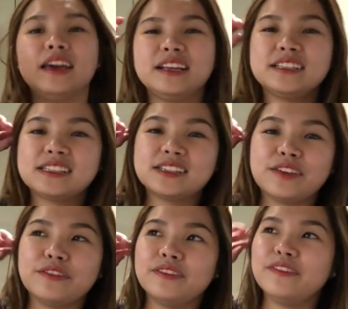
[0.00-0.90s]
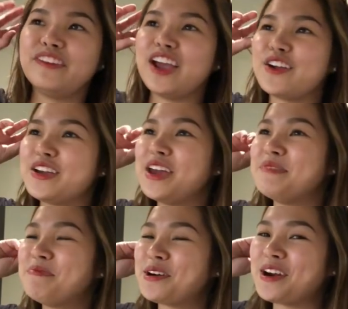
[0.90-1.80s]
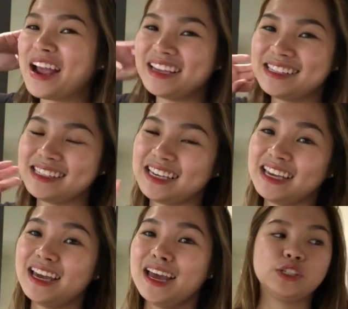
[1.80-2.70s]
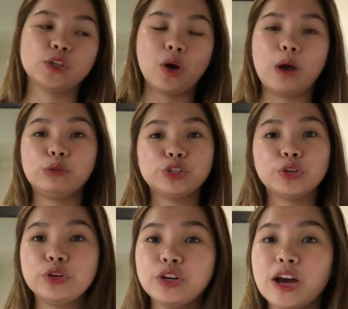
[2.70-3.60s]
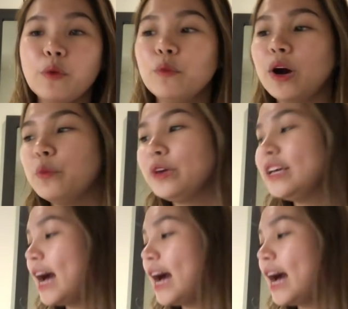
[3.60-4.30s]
it's very pricey. So I will show you now what